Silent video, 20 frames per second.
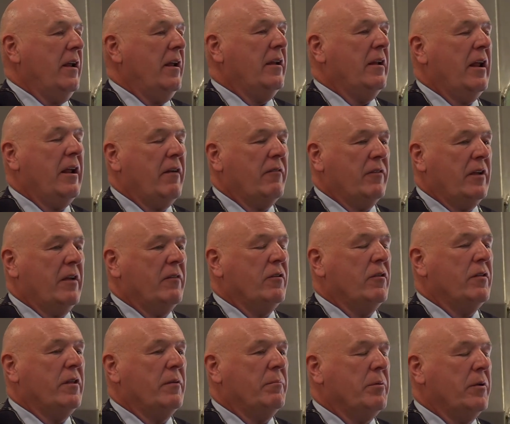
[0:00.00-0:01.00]
and we have to give
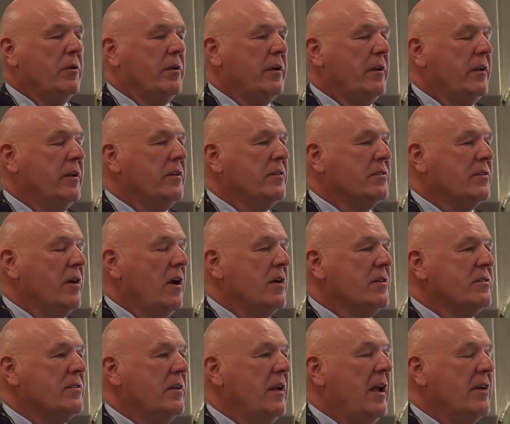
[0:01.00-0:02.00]
you the ability to
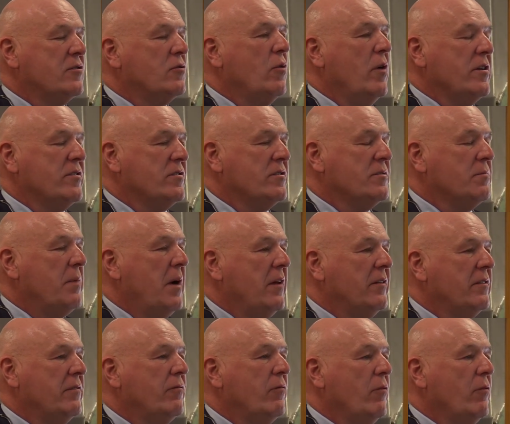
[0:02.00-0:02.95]
discuss and ask questions about the